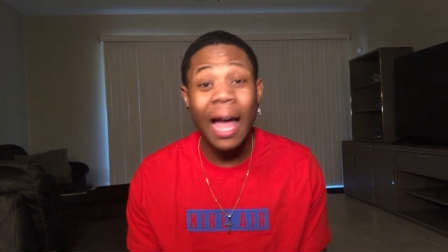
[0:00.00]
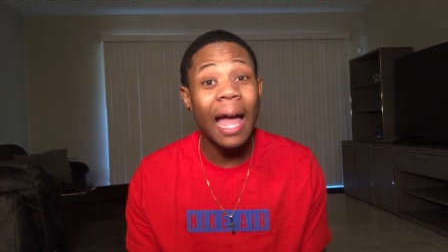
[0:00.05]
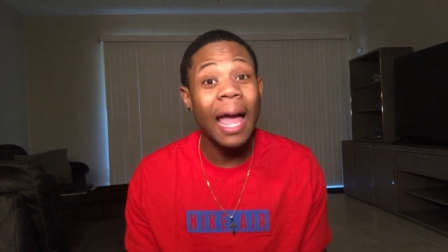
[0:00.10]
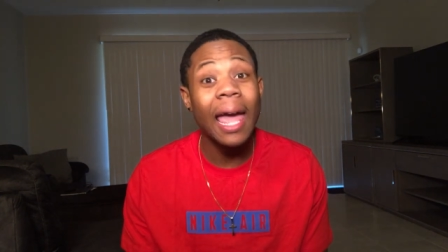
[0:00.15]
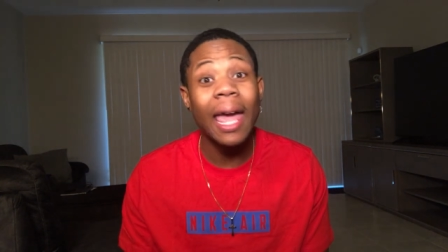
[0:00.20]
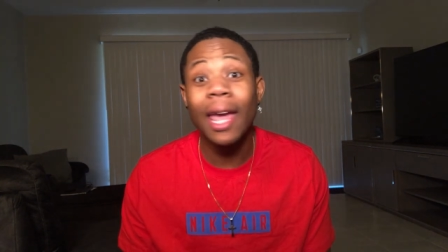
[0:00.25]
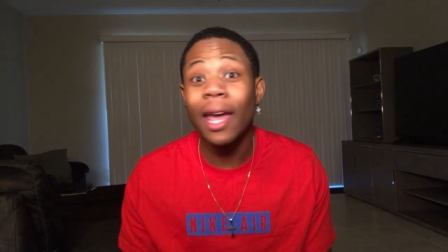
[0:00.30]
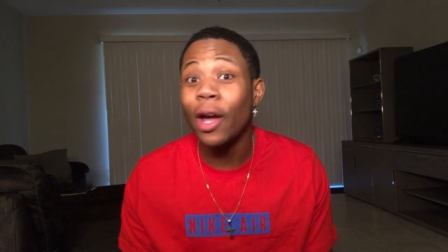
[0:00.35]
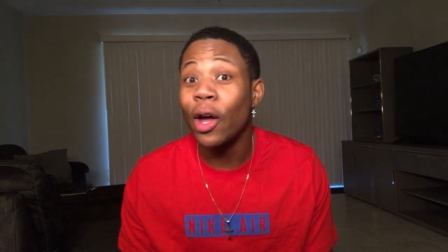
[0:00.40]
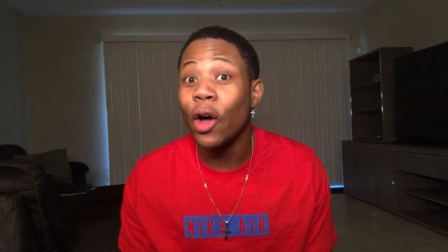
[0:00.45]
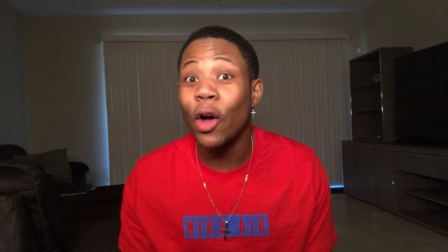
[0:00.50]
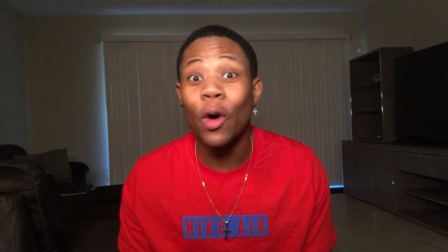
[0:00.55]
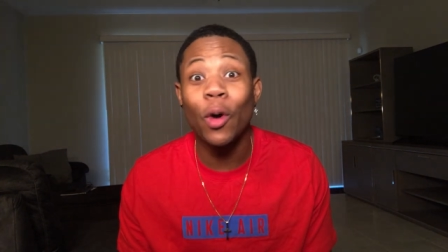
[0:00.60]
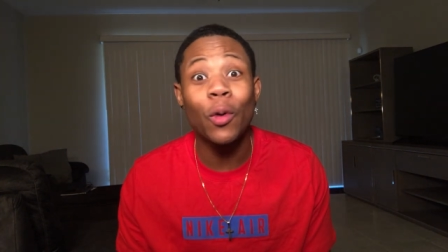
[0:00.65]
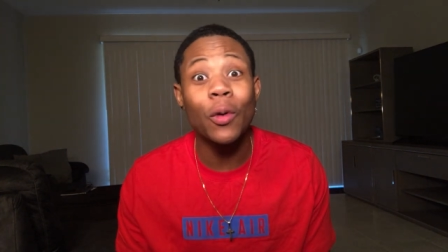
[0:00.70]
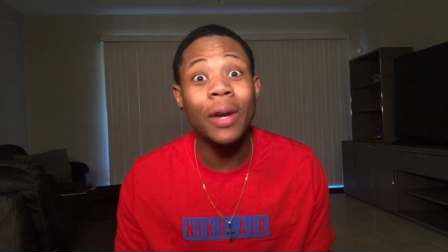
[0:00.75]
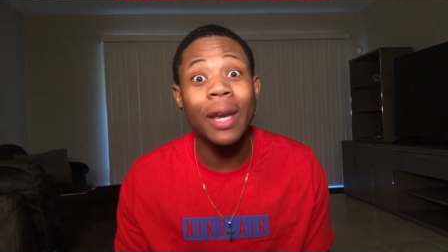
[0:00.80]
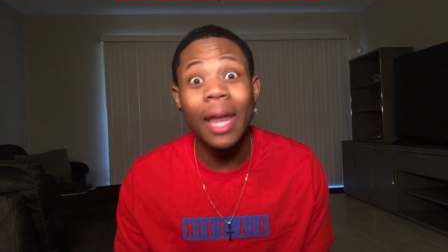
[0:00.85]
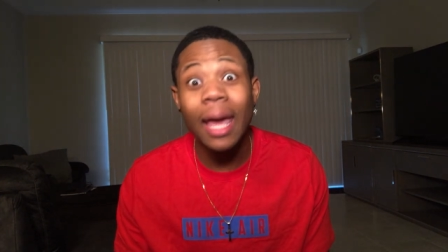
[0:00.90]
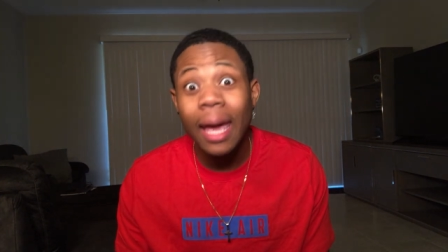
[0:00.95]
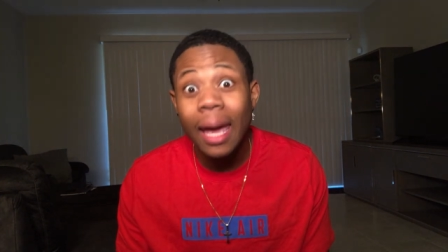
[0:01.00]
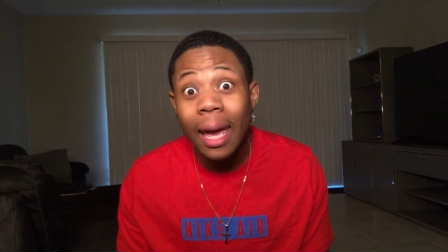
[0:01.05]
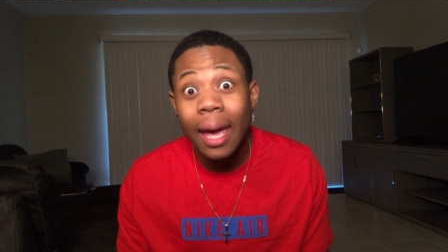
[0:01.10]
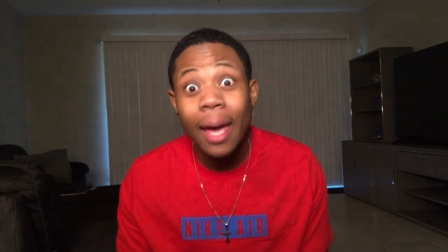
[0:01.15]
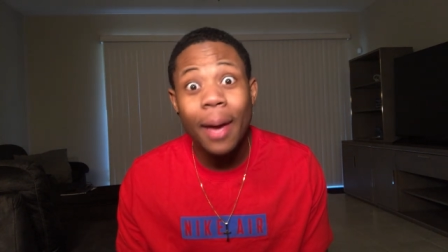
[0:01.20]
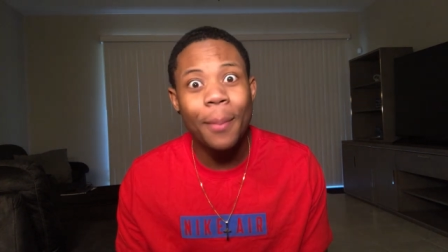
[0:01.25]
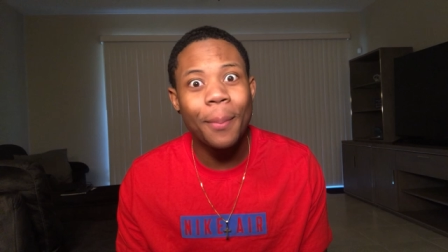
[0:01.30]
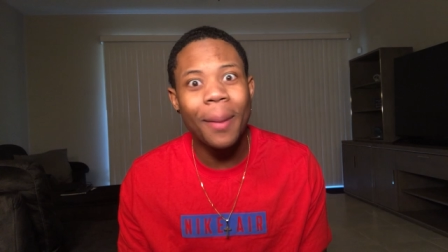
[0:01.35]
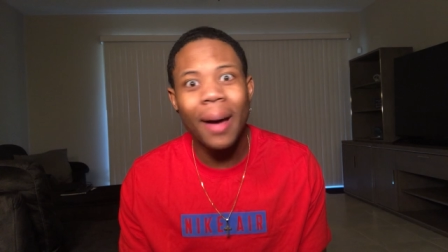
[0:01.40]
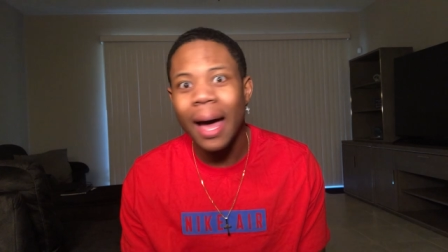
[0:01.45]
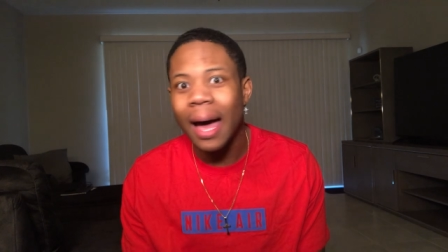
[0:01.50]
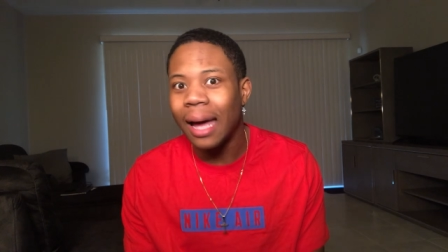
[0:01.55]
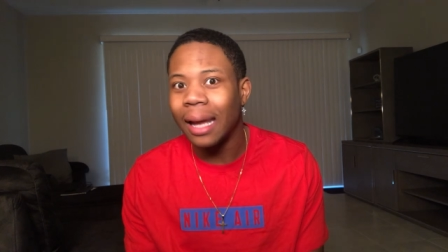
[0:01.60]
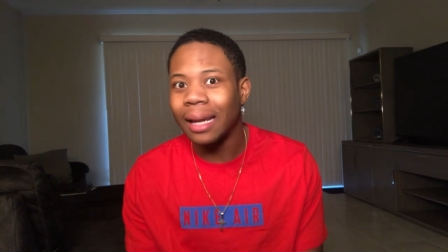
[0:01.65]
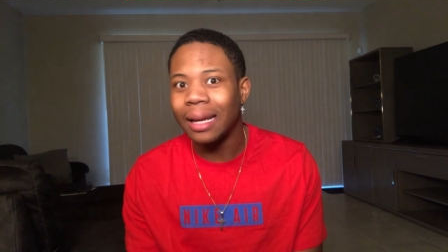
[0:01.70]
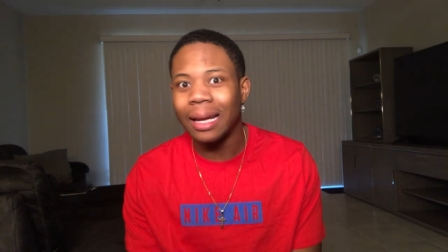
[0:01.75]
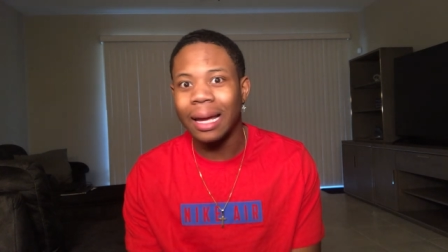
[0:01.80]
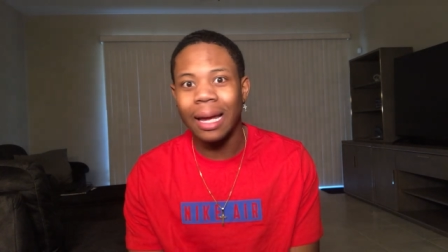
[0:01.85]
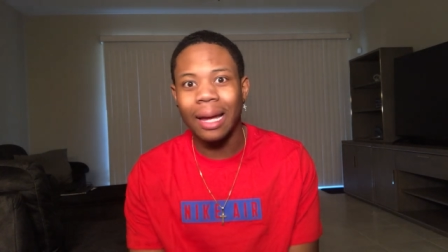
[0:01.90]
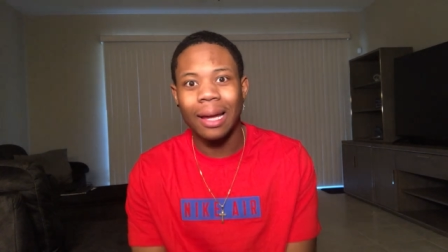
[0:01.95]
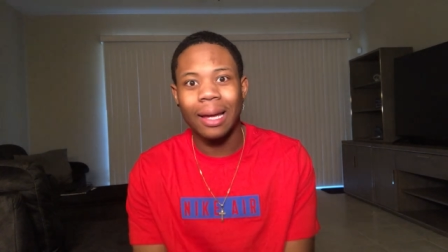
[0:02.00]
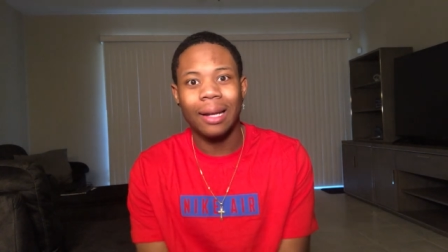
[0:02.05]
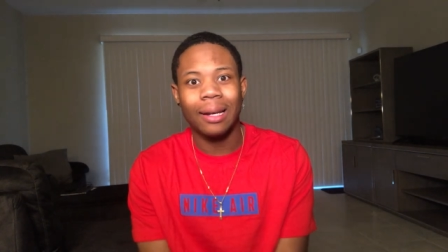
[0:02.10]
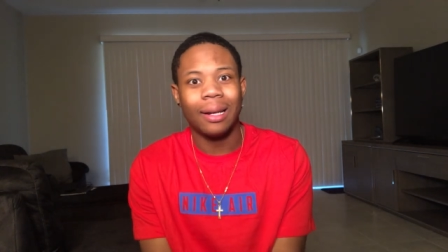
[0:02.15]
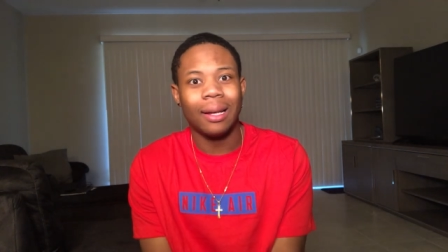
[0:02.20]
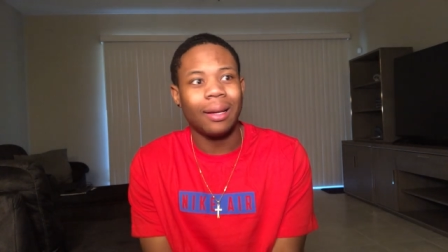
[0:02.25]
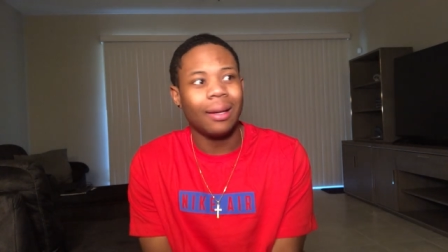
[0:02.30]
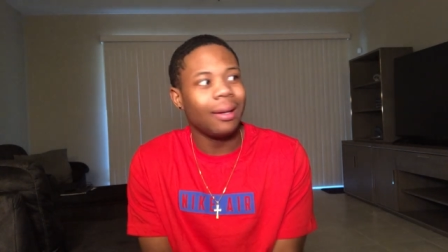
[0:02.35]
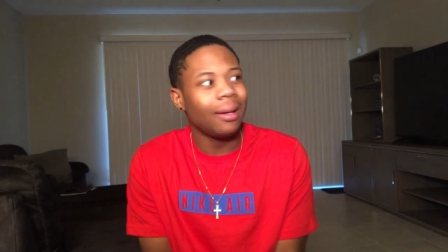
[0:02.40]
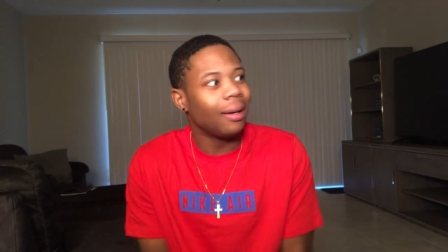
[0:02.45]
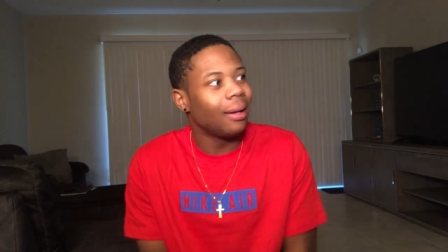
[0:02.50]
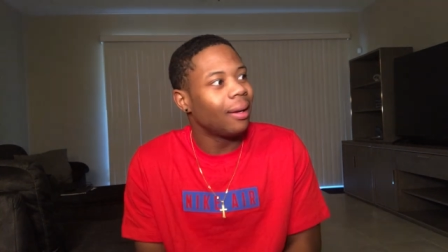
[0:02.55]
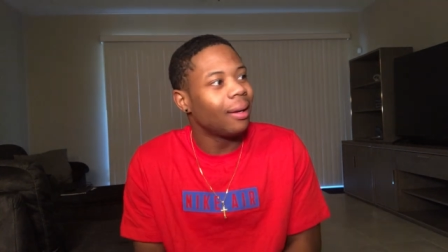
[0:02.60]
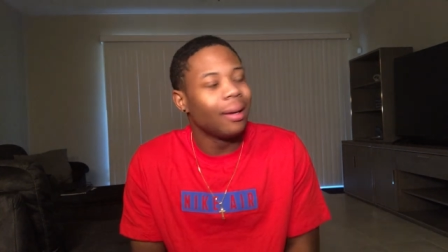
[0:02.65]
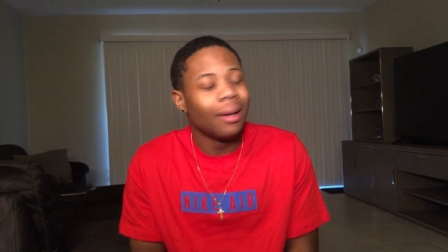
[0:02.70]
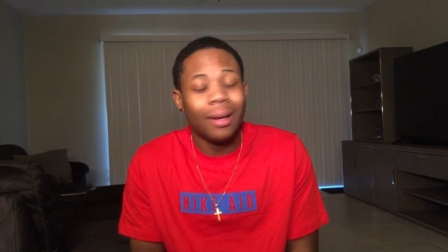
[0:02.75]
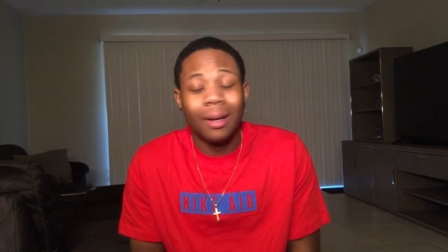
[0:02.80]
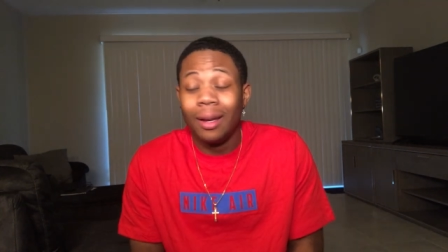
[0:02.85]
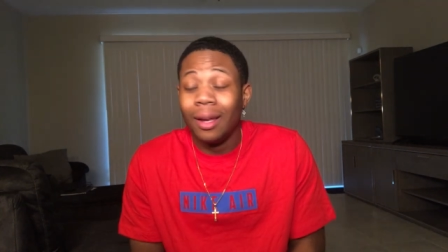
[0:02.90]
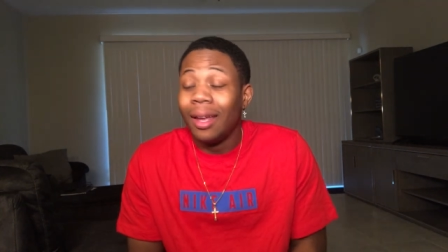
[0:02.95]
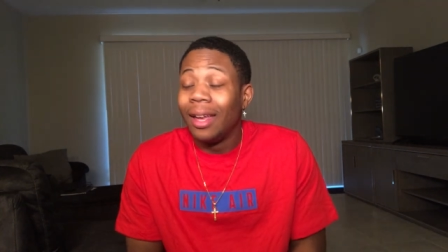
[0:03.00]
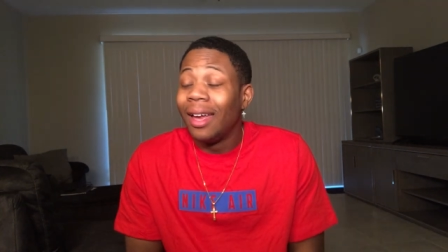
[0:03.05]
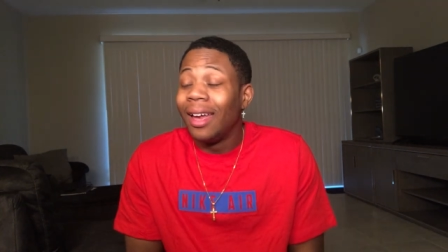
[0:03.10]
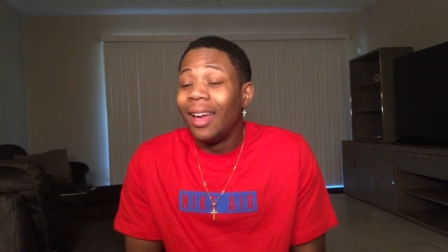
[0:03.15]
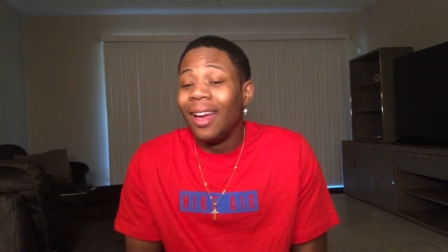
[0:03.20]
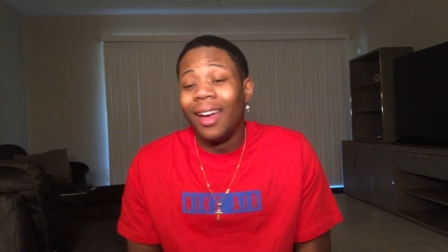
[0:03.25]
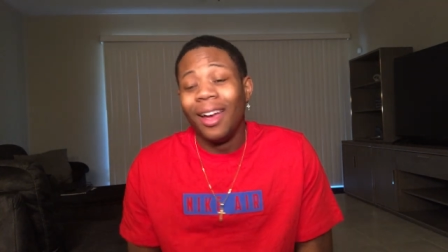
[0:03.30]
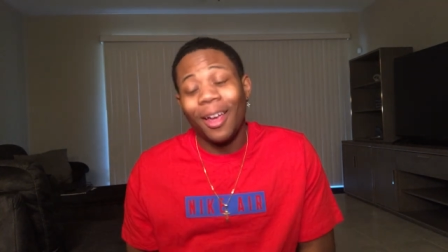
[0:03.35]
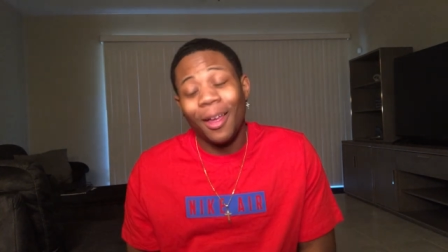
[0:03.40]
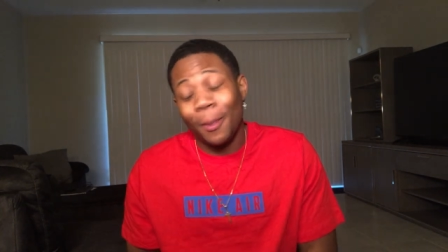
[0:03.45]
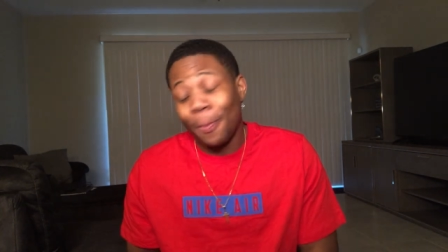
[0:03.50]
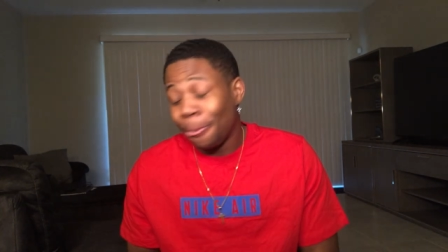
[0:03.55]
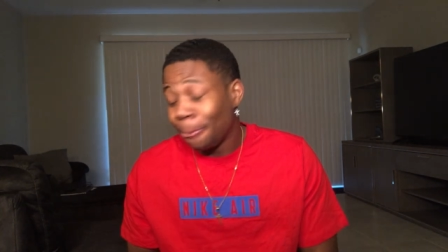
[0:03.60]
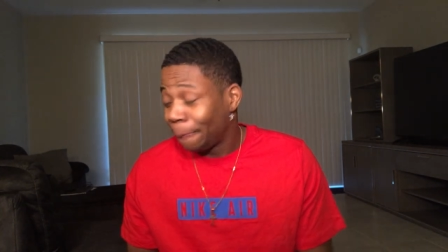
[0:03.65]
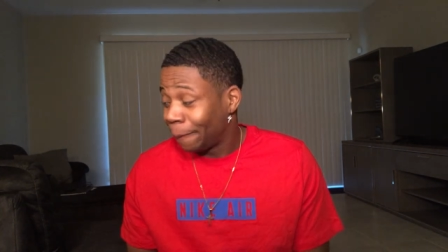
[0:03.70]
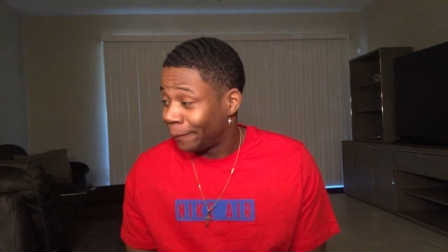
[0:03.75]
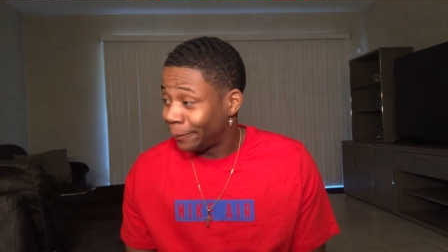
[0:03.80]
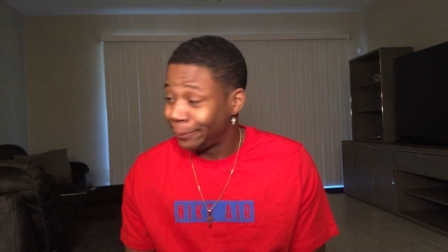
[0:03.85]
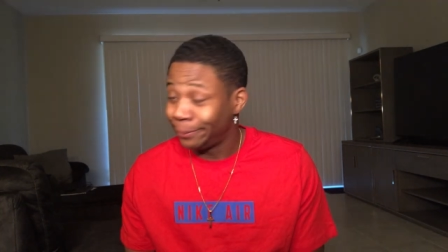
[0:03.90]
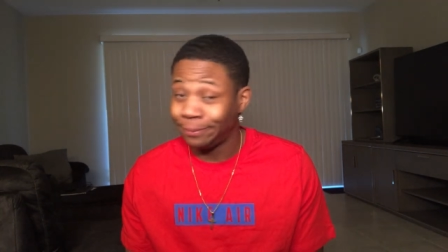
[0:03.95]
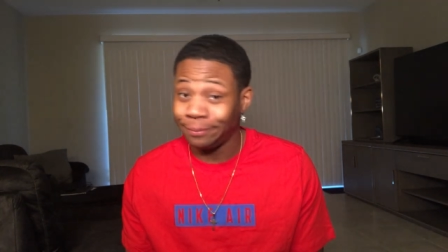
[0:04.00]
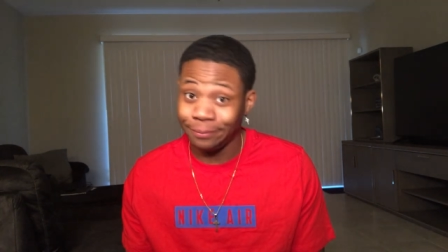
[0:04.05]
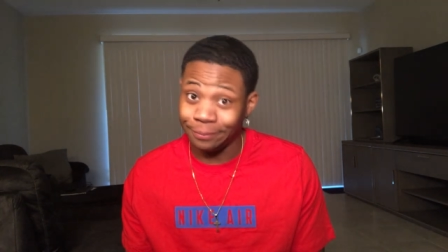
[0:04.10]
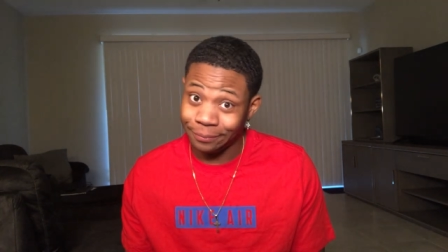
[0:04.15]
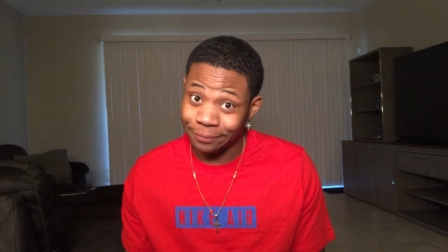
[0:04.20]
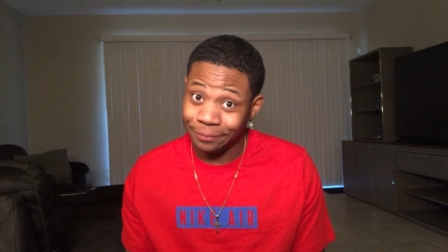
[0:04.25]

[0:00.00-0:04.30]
I ain't called nobody, goddamn. Hmm.